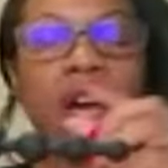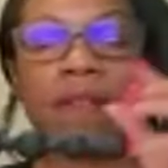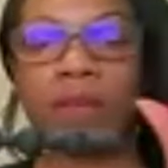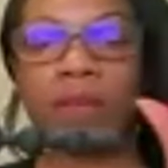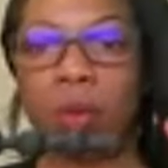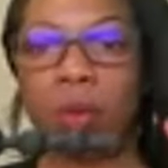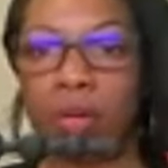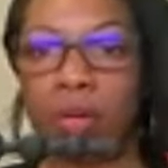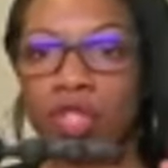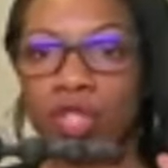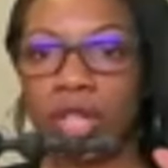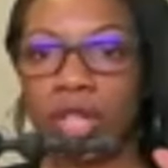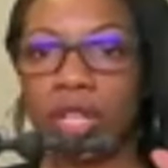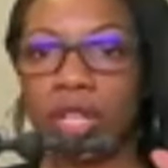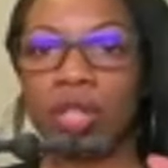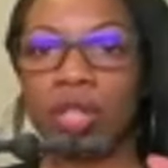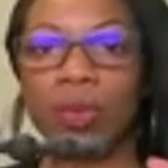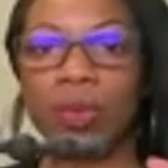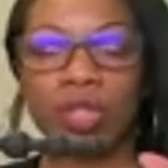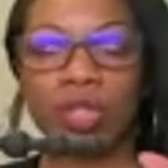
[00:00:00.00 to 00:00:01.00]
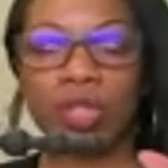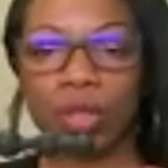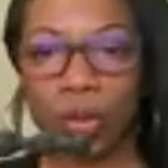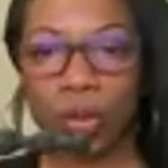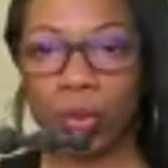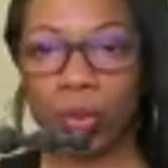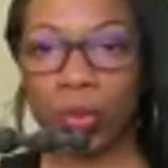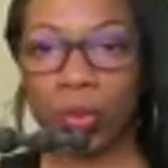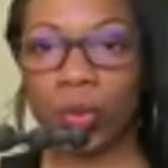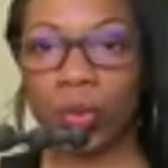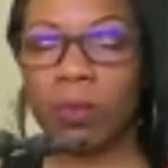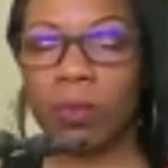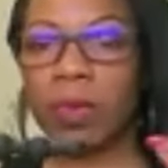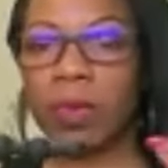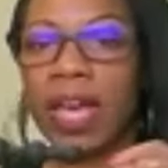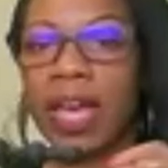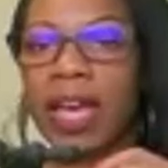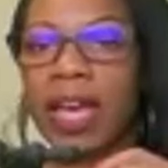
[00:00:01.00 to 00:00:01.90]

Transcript: Of course, you're going to use your lube,